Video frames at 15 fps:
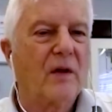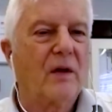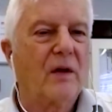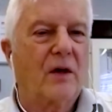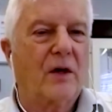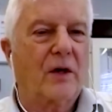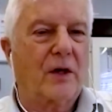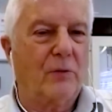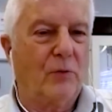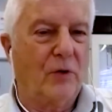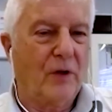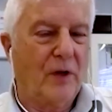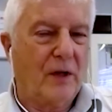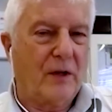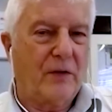Okay,
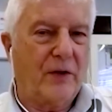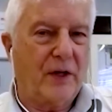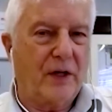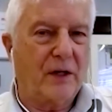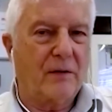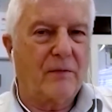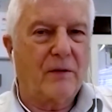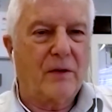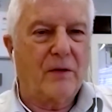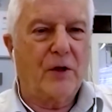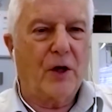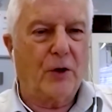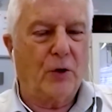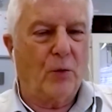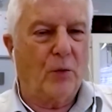well, the
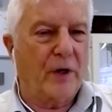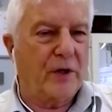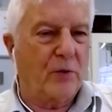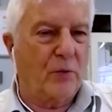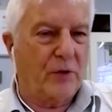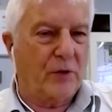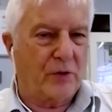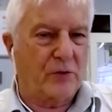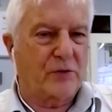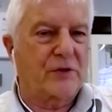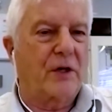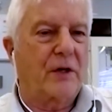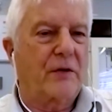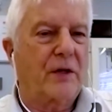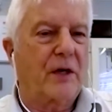only way you win deals
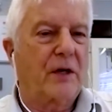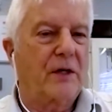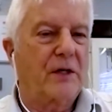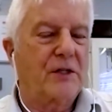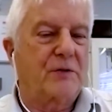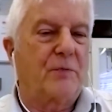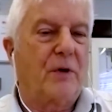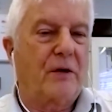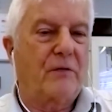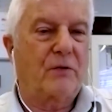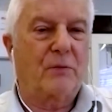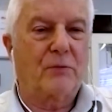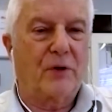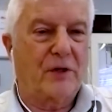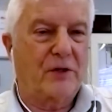like that is by
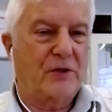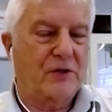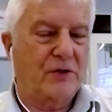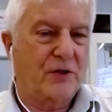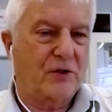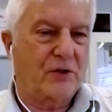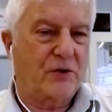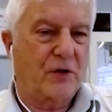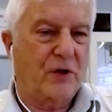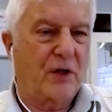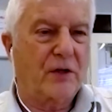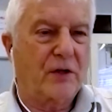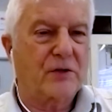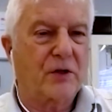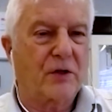having branches in
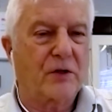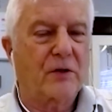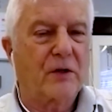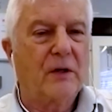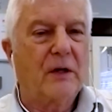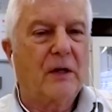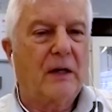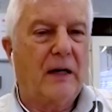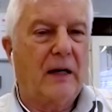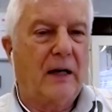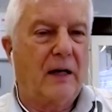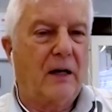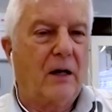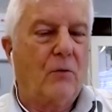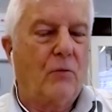Australia. So
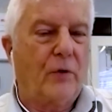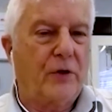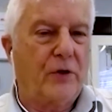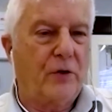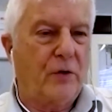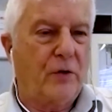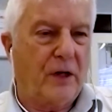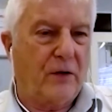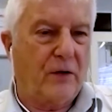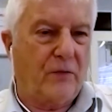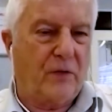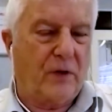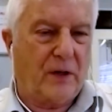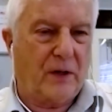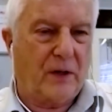we do
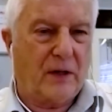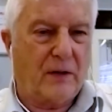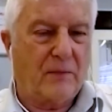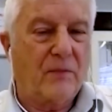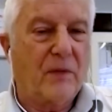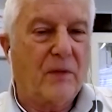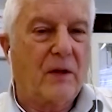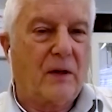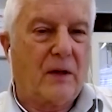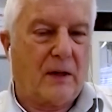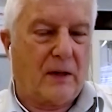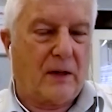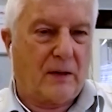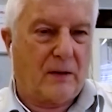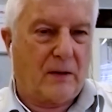have
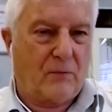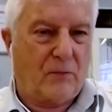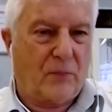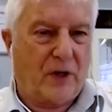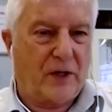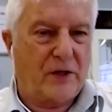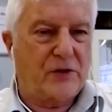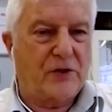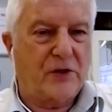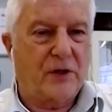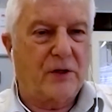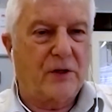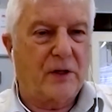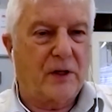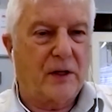a branch
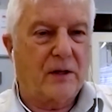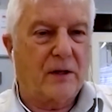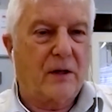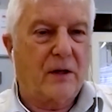a